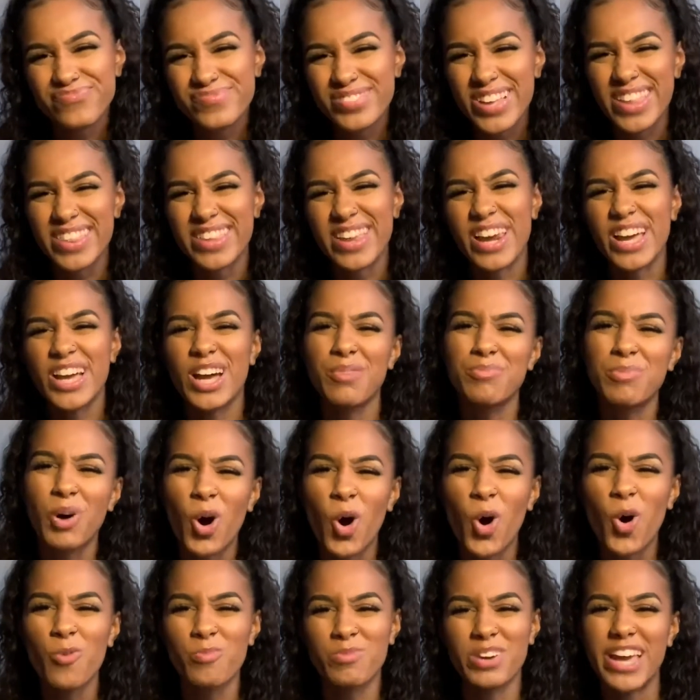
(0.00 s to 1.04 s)
And then I come
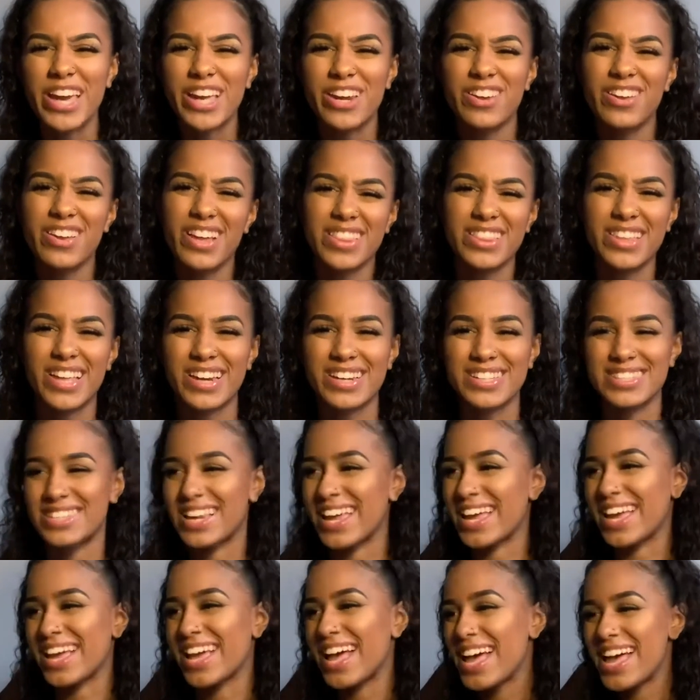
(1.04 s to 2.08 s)
home later and then it's
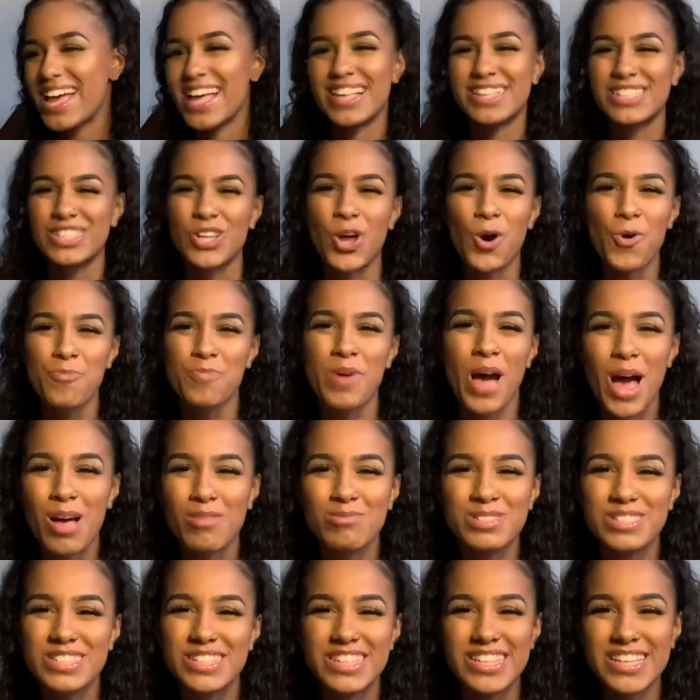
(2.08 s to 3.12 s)
like, it's no
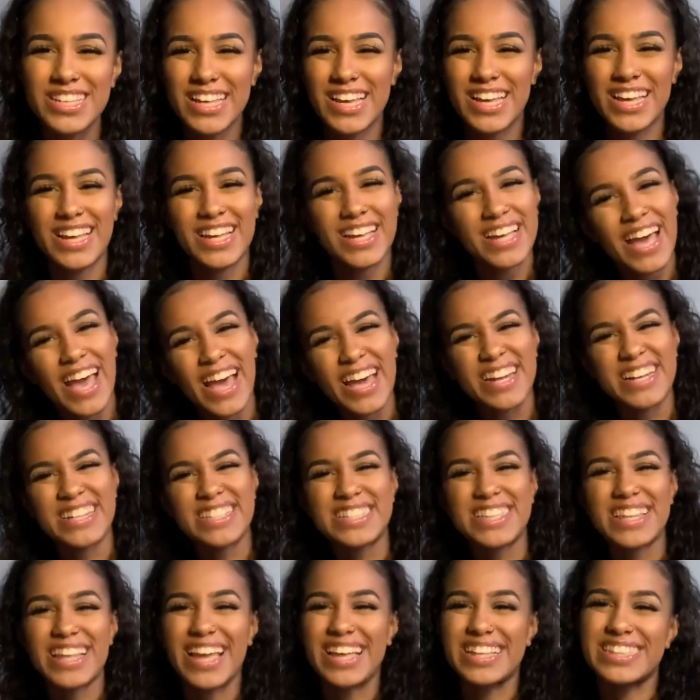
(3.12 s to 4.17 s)
Pepsi. And
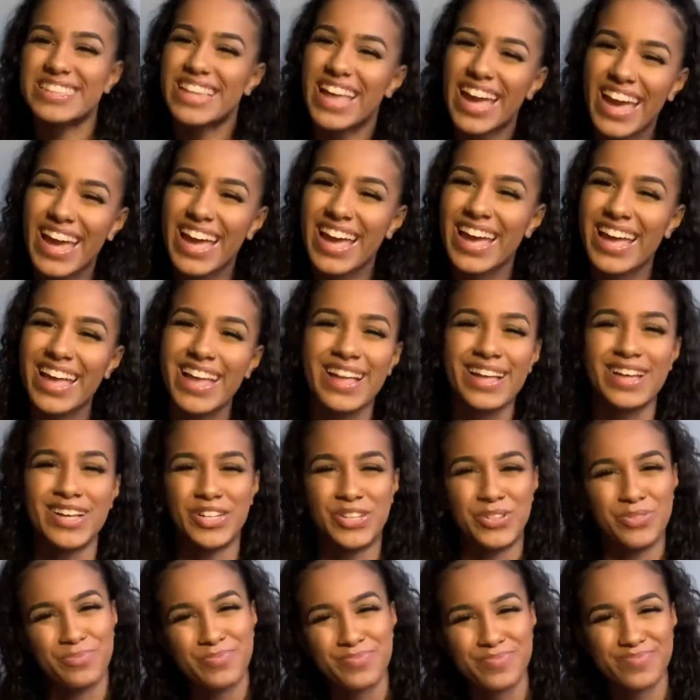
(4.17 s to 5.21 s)
it's like,
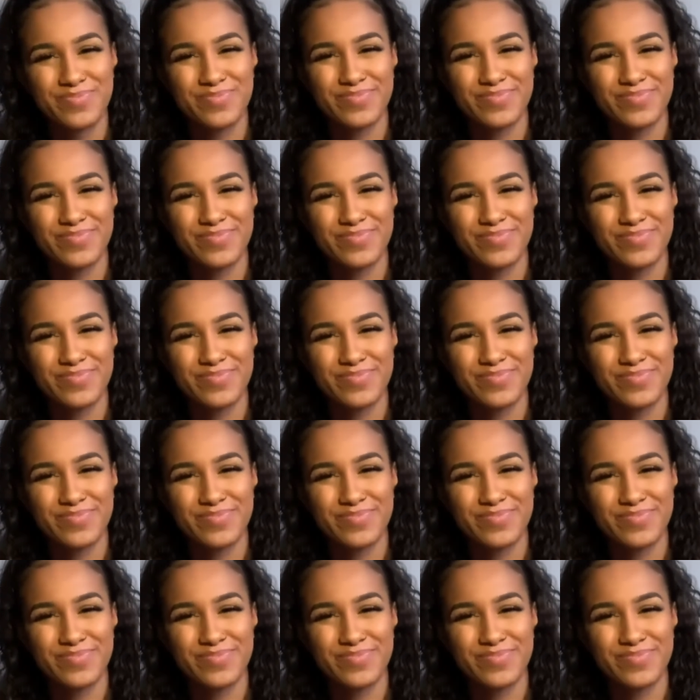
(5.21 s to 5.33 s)
damn.